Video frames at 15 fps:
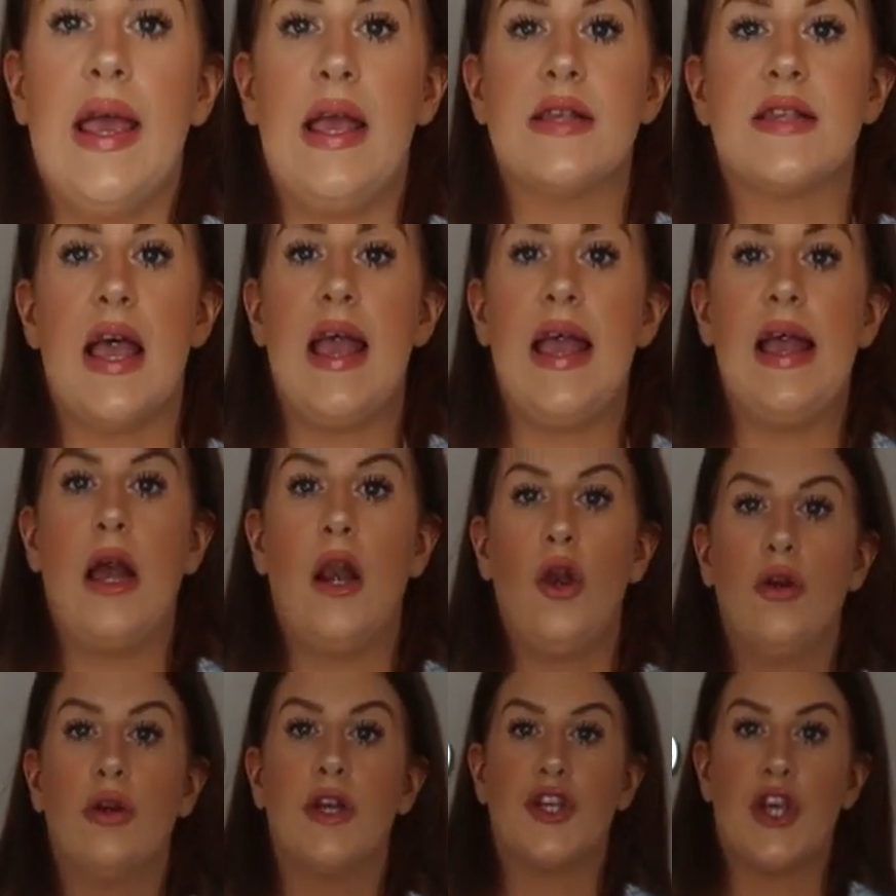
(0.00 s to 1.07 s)
It's a
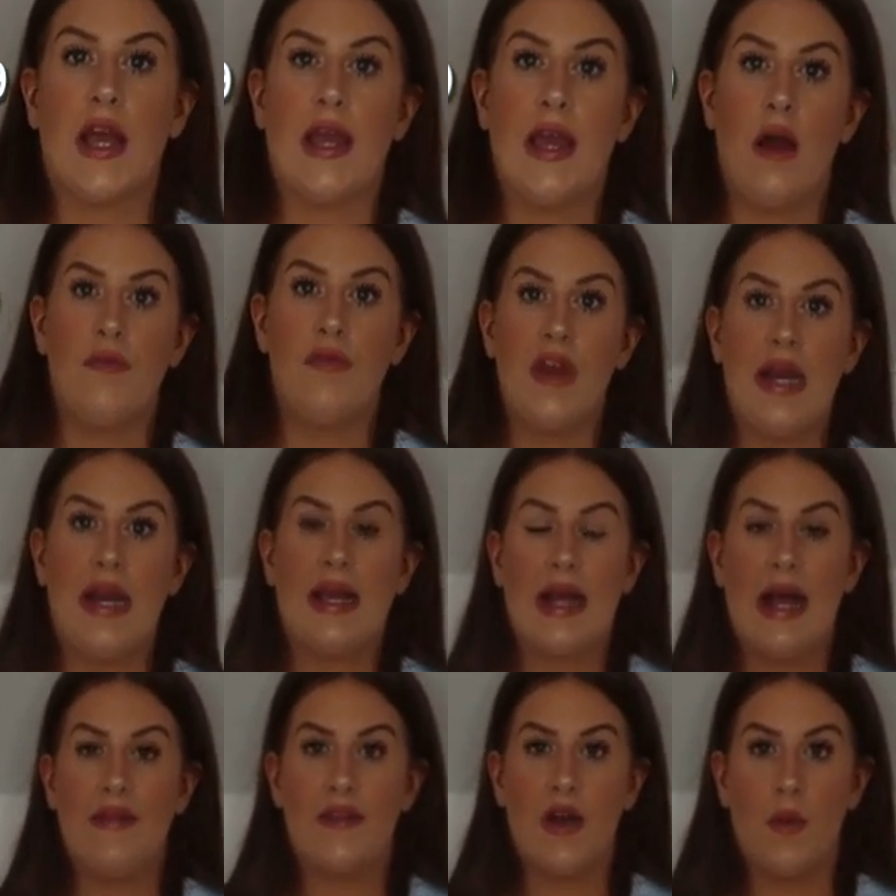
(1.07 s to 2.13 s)
longer jacket. I'm really
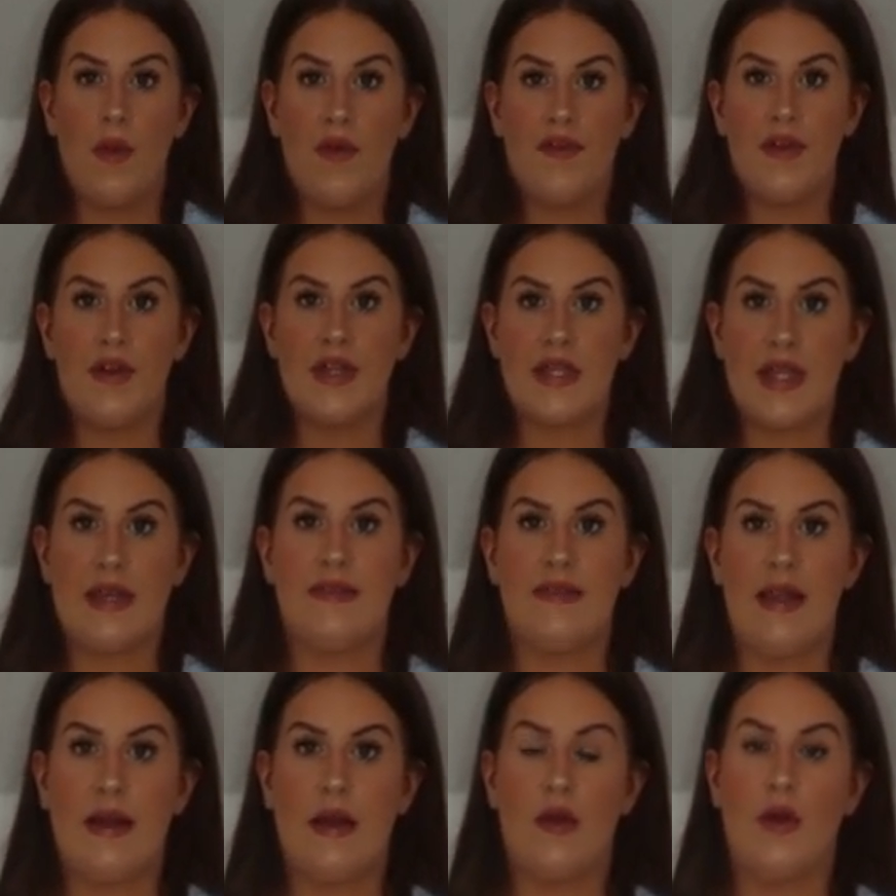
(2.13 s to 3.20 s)
glad that I went for a
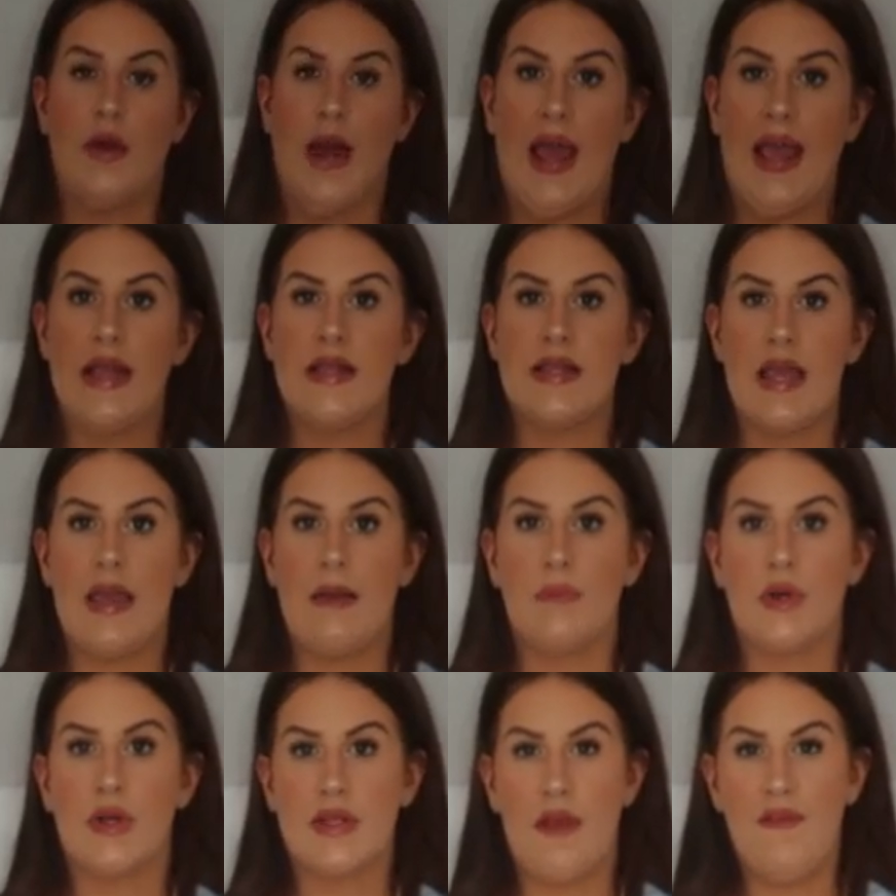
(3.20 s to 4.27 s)
16 and not an
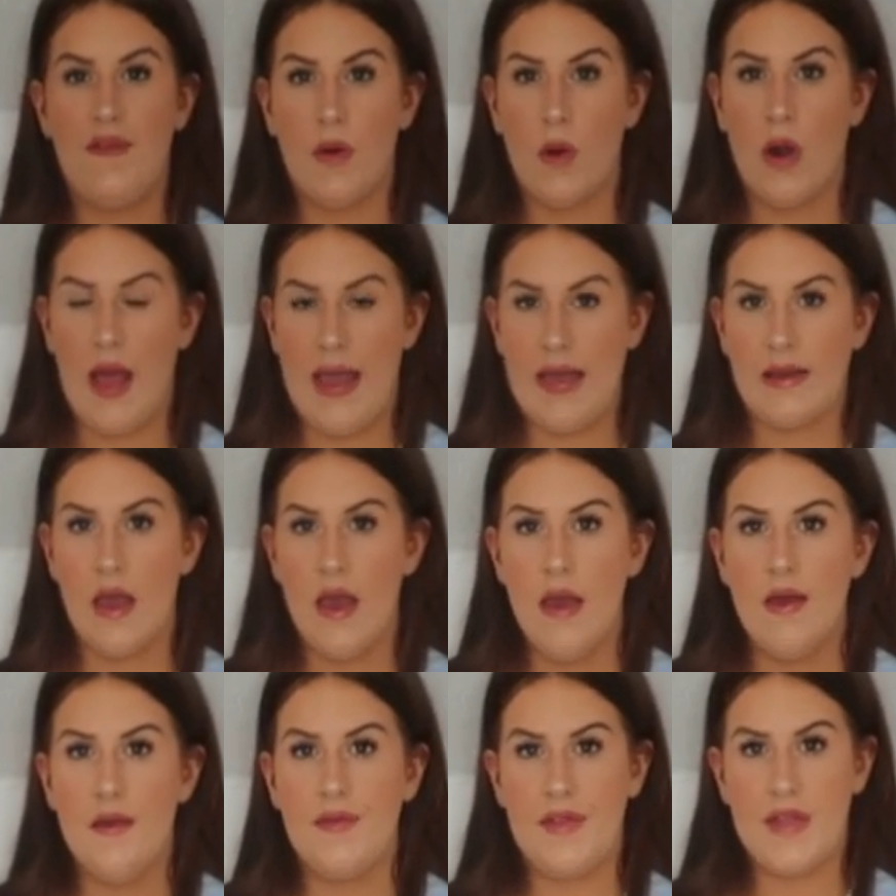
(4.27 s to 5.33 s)
18, because I feel like
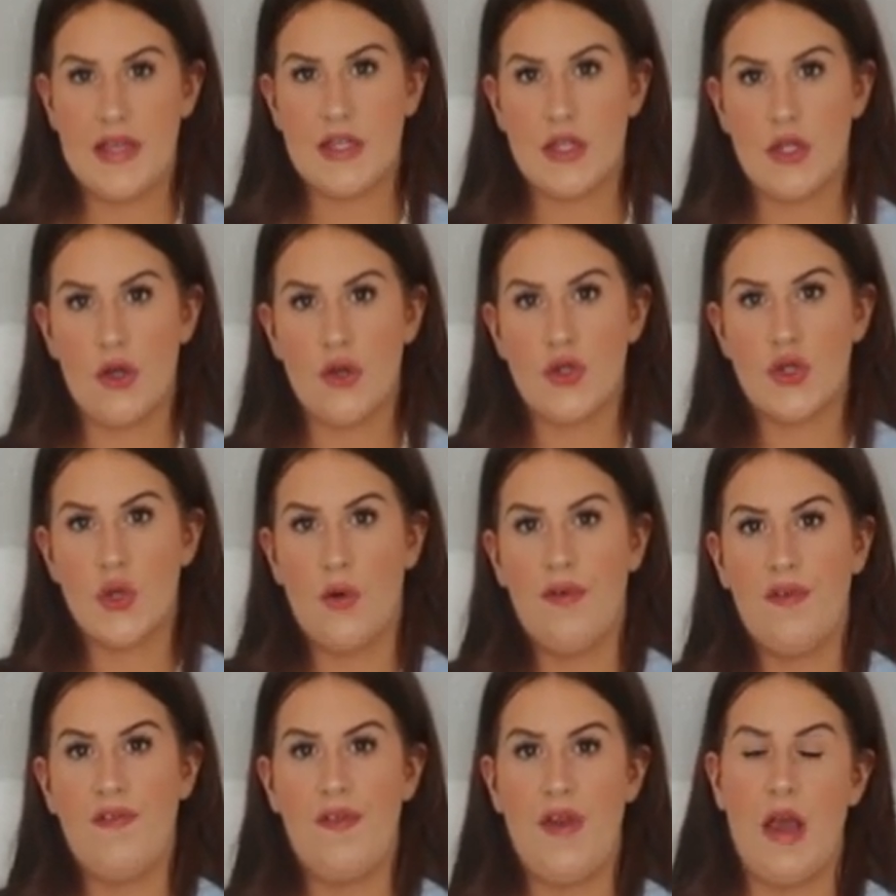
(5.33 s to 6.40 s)
for this sort
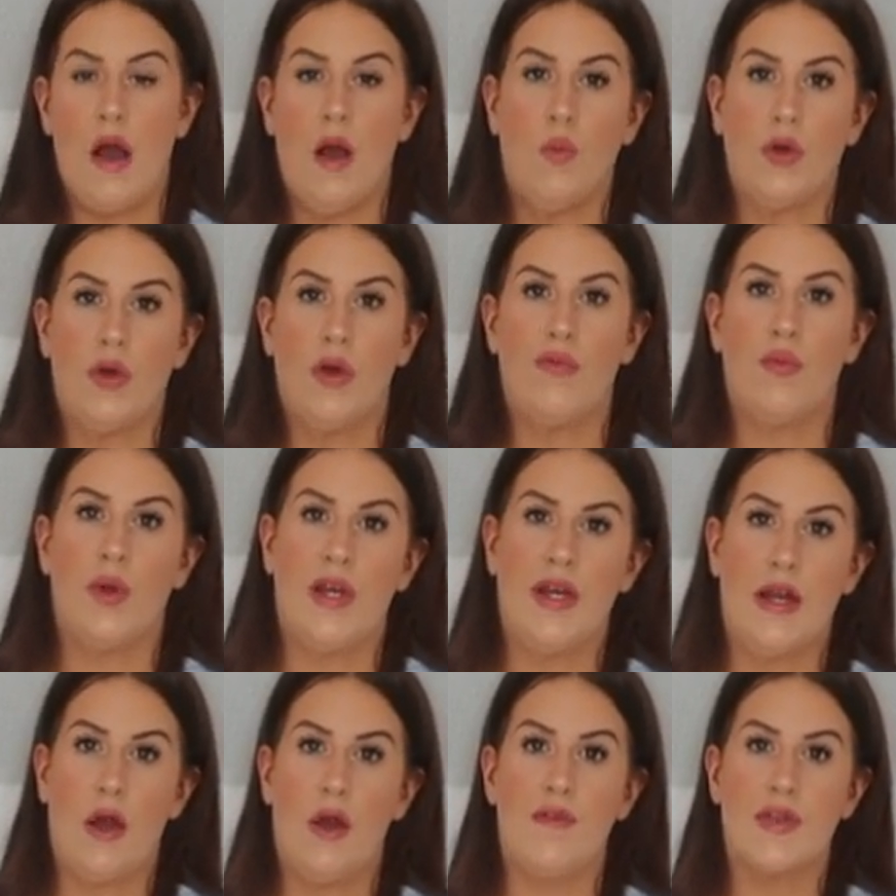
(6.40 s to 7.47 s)
of fit, I wouldn't have
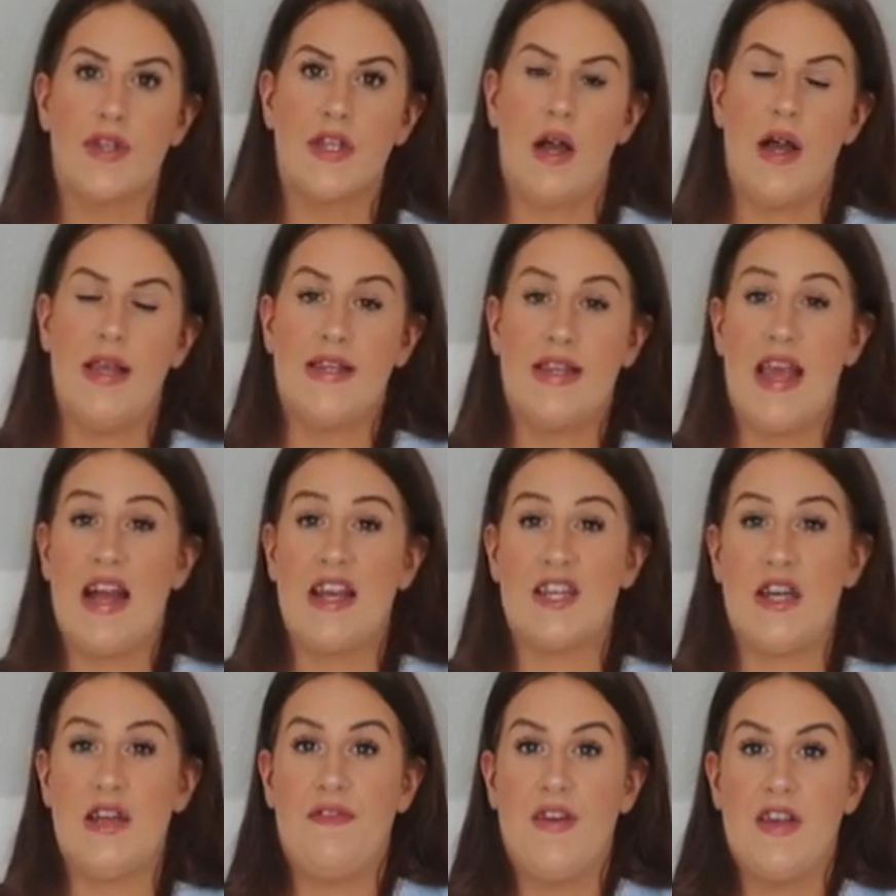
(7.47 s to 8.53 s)
wanted it oversized. It
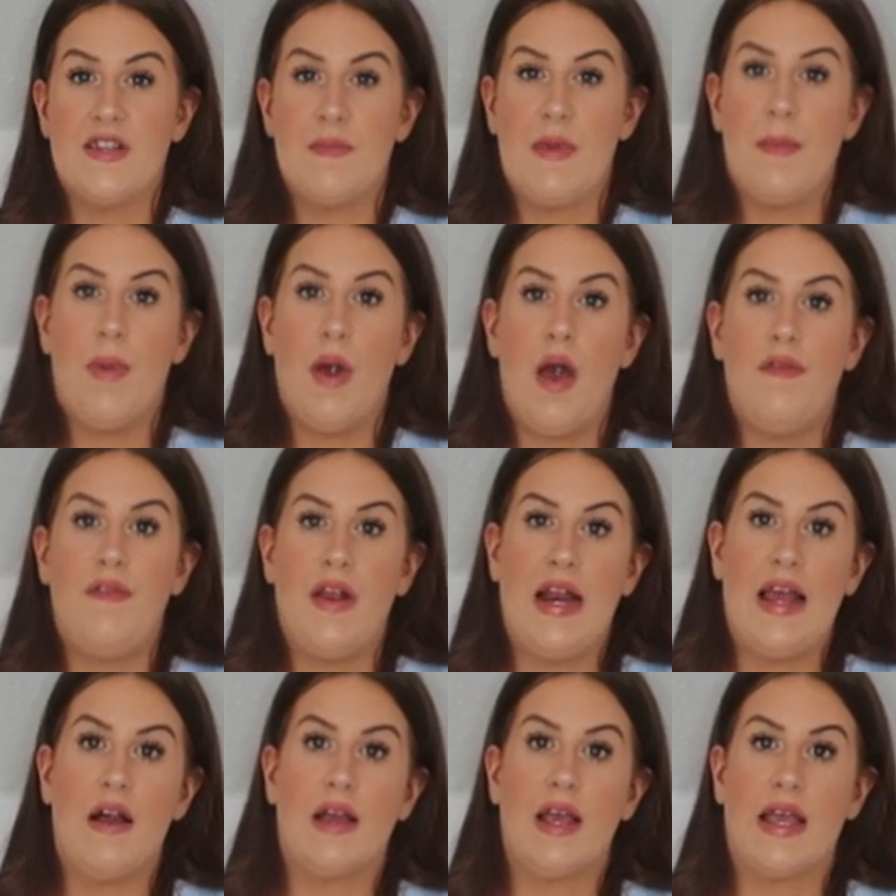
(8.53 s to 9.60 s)
actually fits me
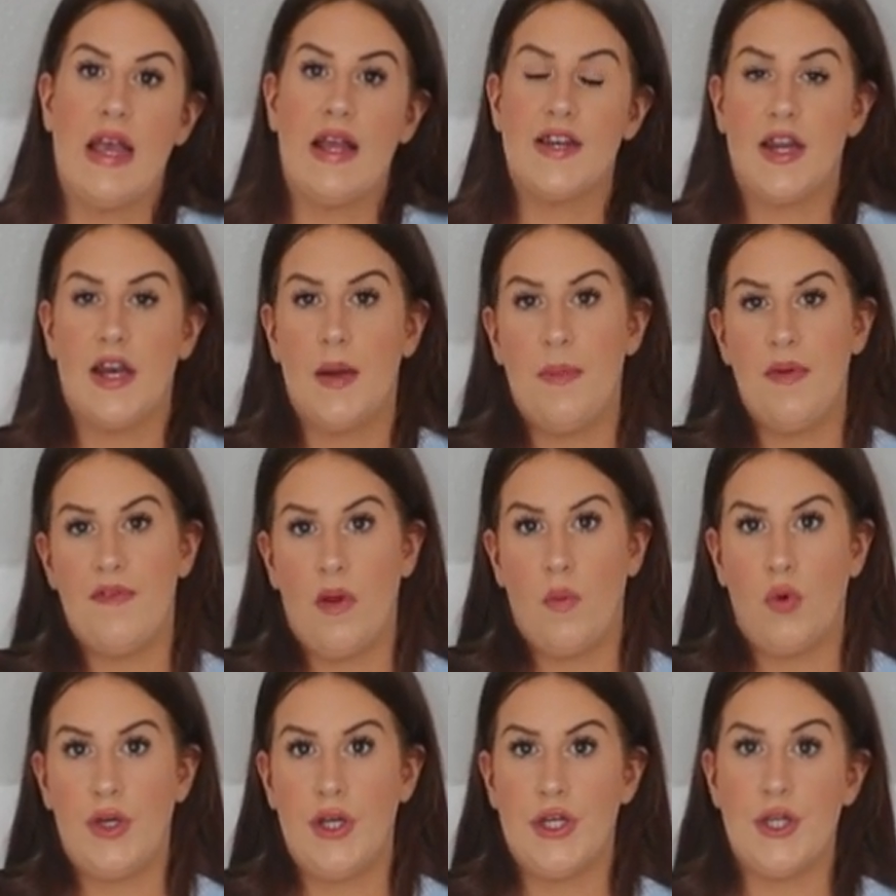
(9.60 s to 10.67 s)
perfectly. I could get it done up if I
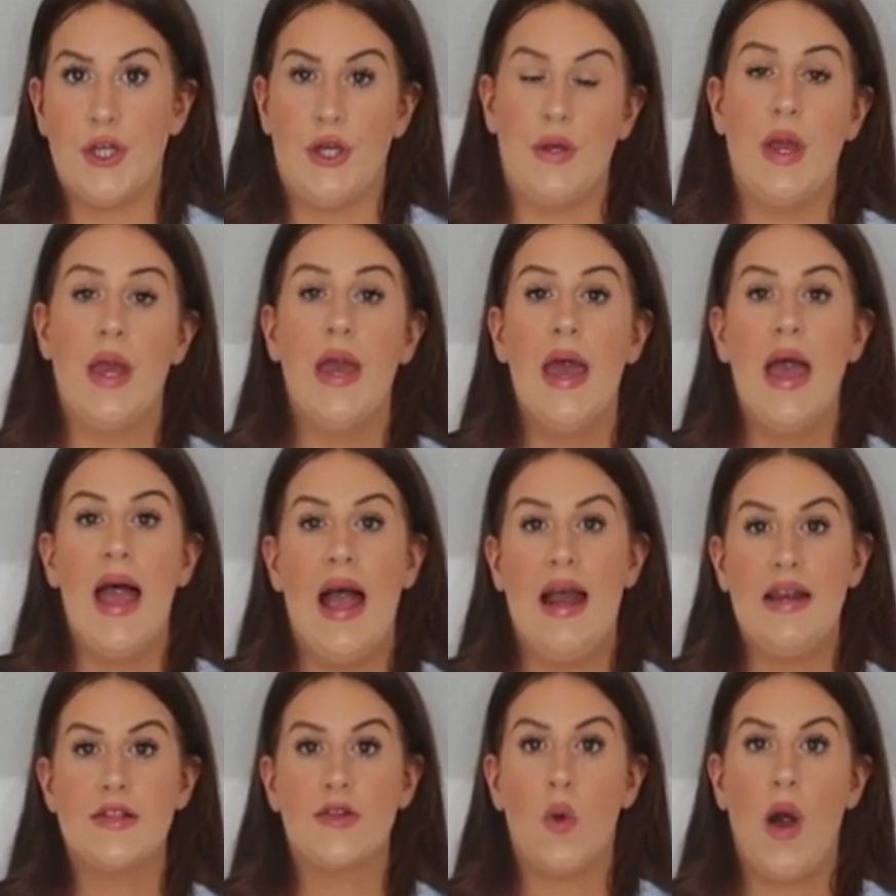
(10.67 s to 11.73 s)
wanted to.
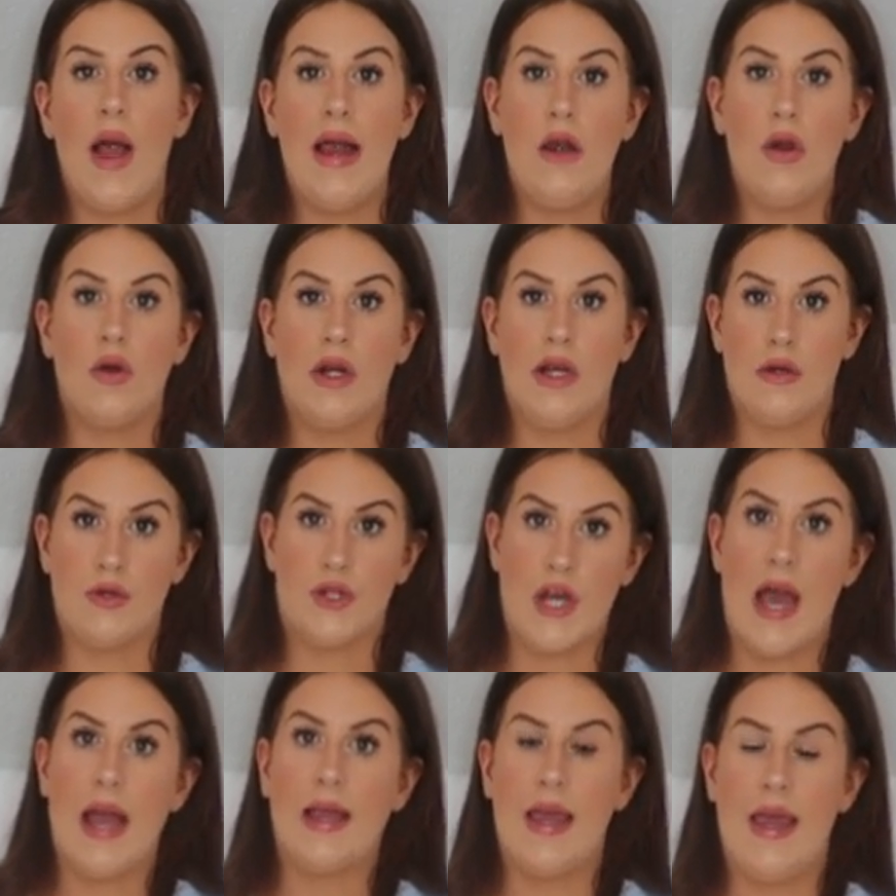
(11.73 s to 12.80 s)
And it's quite a long little
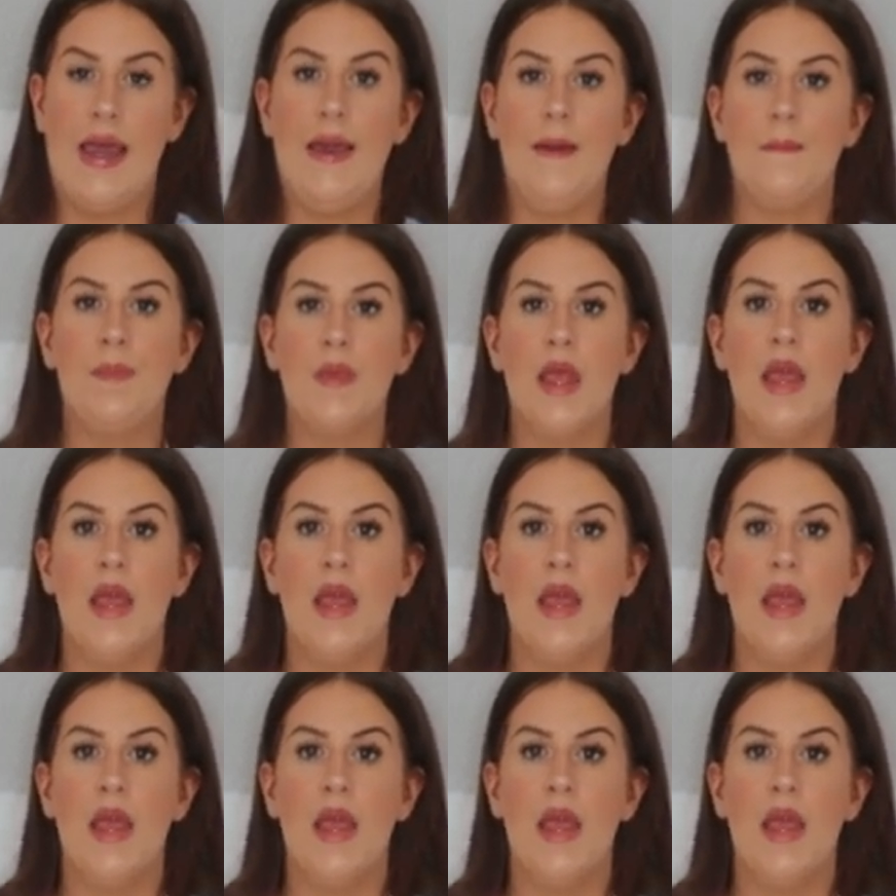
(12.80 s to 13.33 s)
jacket.